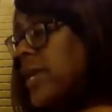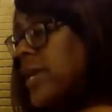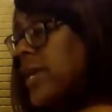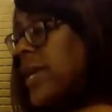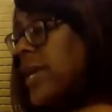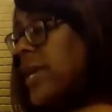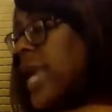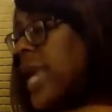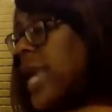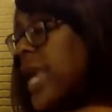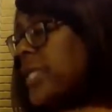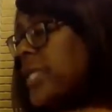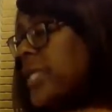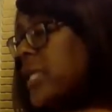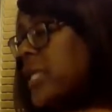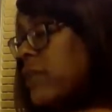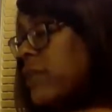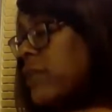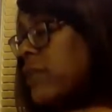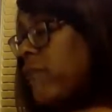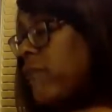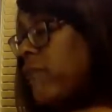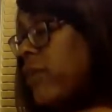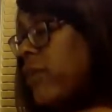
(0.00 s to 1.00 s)
and
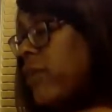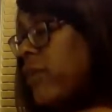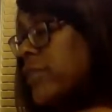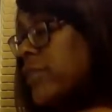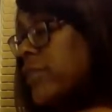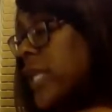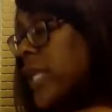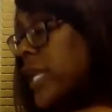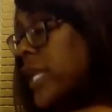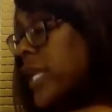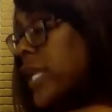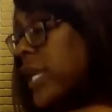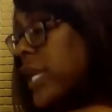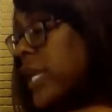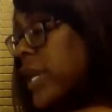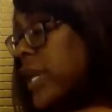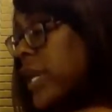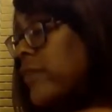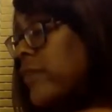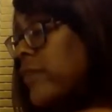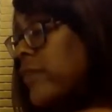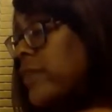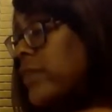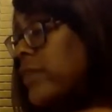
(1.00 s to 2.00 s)
he felt that a
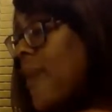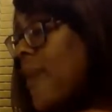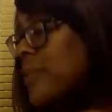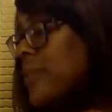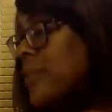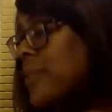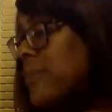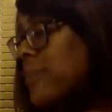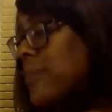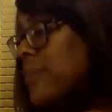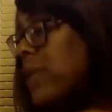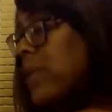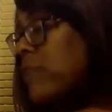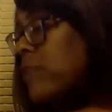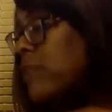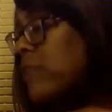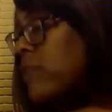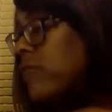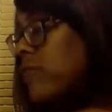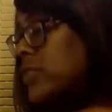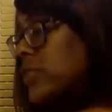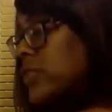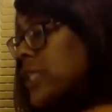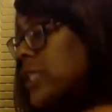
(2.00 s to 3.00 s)
gift that was
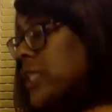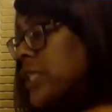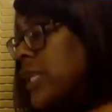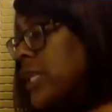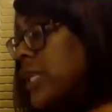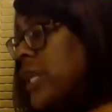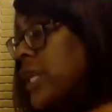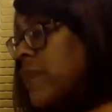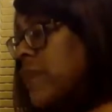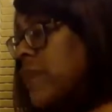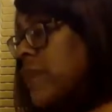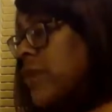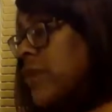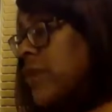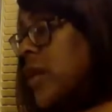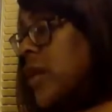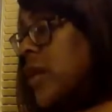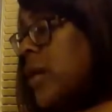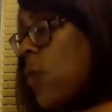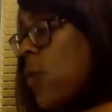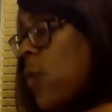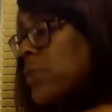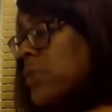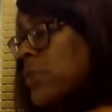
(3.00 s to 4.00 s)
meaningful to him
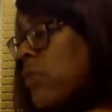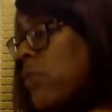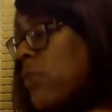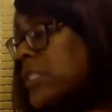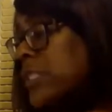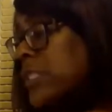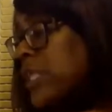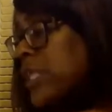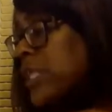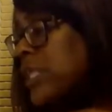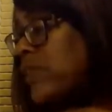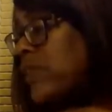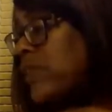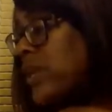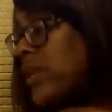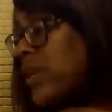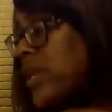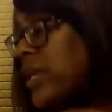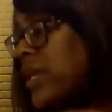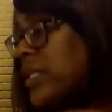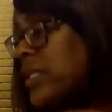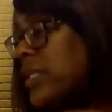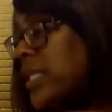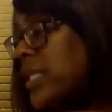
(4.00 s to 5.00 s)
was more
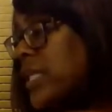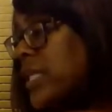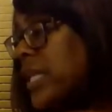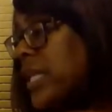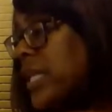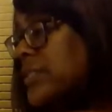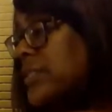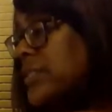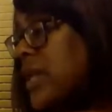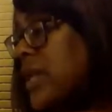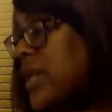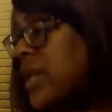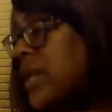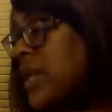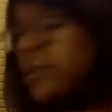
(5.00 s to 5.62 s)
significant each time.